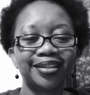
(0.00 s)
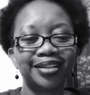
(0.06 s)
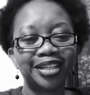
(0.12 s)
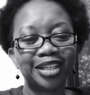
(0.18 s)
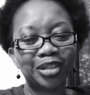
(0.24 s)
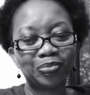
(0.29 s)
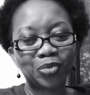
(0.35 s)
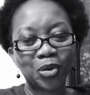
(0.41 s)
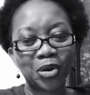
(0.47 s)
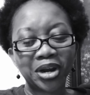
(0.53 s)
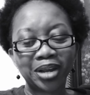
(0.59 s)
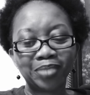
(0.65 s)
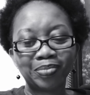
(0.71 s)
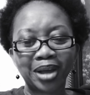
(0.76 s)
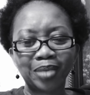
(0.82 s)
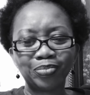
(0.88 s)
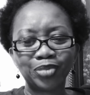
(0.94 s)
Good morning,
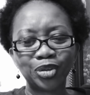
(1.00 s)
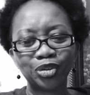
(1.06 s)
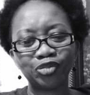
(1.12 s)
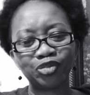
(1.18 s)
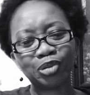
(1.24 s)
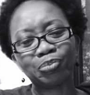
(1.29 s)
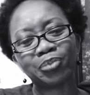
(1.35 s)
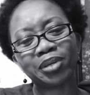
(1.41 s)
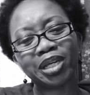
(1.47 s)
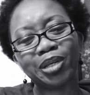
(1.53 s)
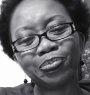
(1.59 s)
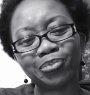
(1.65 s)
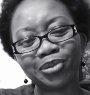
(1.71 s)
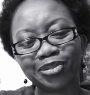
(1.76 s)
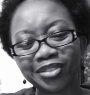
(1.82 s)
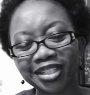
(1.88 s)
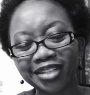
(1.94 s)
my beautiful
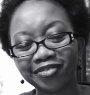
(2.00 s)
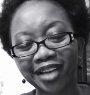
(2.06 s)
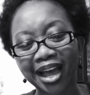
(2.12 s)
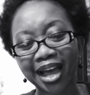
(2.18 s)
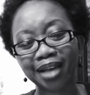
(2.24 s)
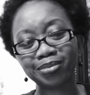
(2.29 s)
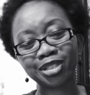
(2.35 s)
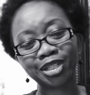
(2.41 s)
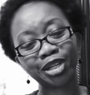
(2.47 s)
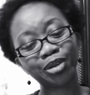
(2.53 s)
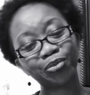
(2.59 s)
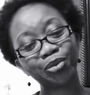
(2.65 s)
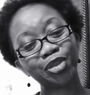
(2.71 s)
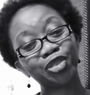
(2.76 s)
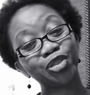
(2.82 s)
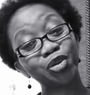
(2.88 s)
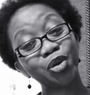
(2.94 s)
people. D-Vibes here
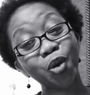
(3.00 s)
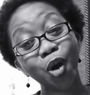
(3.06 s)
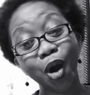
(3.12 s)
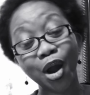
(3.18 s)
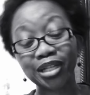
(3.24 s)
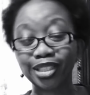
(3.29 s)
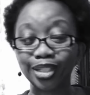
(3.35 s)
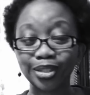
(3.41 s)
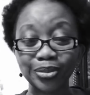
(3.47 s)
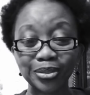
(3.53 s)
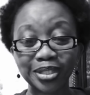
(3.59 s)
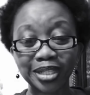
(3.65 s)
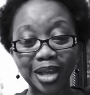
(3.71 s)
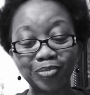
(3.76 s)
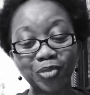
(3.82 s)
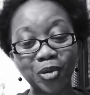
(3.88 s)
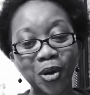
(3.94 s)
with your
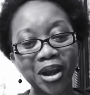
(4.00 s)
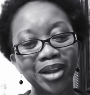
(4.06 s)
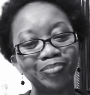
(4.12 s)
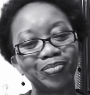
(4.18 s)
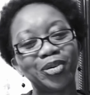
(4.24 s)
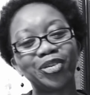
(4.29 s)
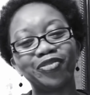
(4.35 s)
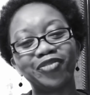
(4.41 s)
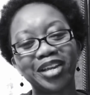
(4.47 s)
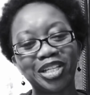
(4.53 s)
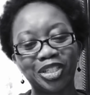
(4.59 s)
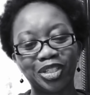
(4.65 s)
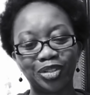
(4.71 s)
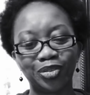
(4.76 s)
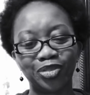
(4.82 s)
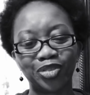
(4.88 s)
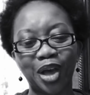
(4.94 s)
Tuesday morning
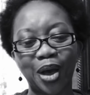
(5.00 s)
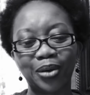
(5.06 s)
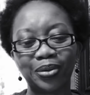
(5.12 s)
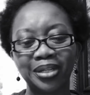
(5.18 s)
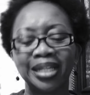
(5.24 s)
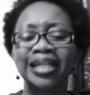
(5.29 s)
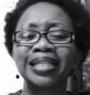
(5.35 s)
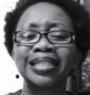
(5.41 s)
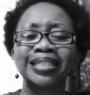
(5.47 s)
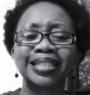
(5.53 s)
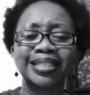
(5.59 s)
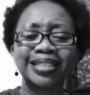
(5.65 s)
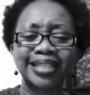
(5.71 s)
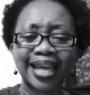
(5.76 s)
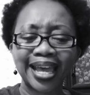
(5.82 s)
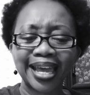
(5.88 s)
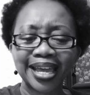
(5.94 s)
motivational thought.
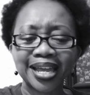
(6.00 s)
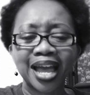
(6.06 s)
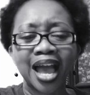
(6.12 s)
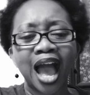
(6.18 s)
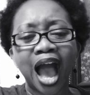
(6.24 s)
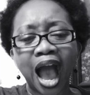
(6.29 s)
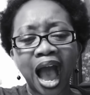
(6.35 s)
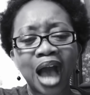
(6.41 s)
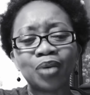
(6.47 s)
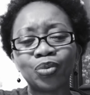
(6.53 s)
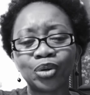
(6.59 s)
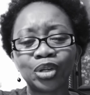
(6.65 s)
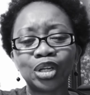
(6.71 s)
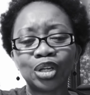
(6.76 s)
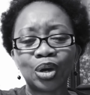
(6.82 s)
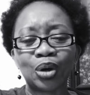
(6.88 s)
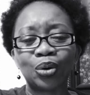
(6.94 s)
Today, I want
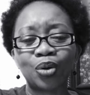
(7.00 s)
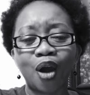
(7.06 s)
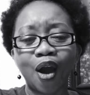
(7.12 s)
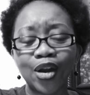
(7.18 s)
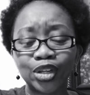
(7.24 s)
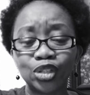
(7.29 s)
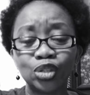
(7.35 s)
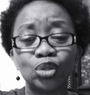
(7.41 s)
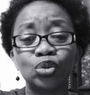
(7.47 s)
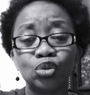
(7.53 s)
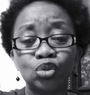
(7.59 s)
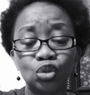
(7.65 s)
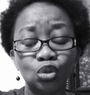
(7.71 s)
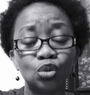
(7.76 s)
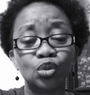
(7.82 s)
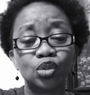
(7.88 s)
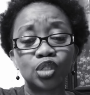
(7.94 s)
to know, are you
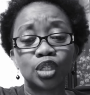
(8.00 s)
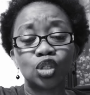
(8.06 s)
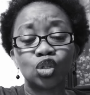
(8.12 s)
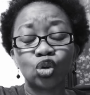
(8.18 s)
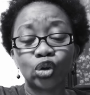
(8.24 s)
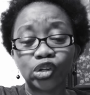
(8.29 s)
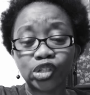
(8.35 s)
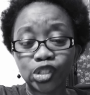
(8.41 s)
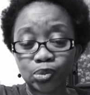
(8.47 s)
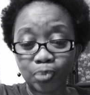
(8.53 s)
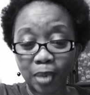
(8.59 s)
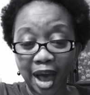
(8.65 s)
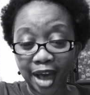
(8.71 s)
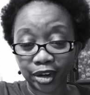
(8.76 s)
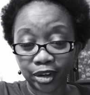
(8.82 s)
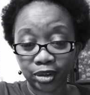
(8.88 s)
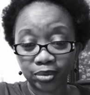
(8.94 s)
using your
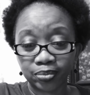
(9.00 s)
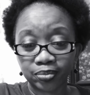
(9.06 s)
spotter?